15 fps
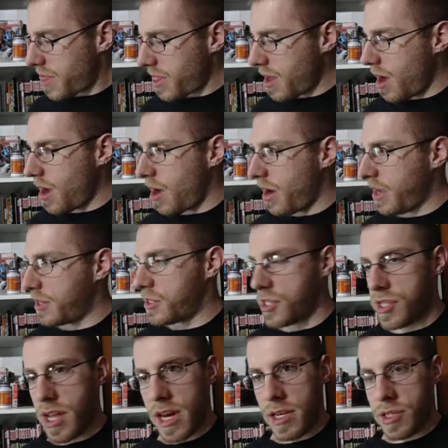It
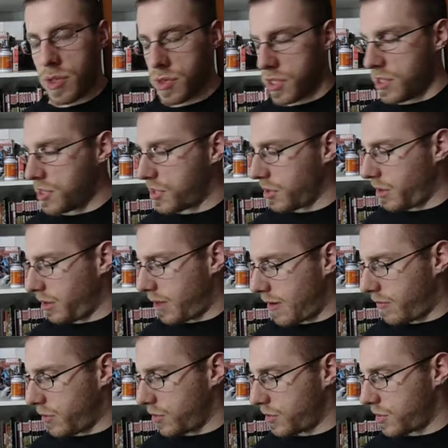steadies those insulin
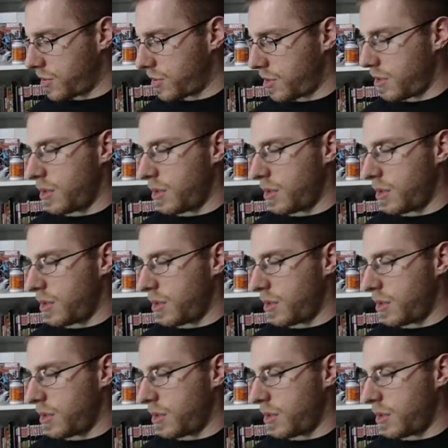levels.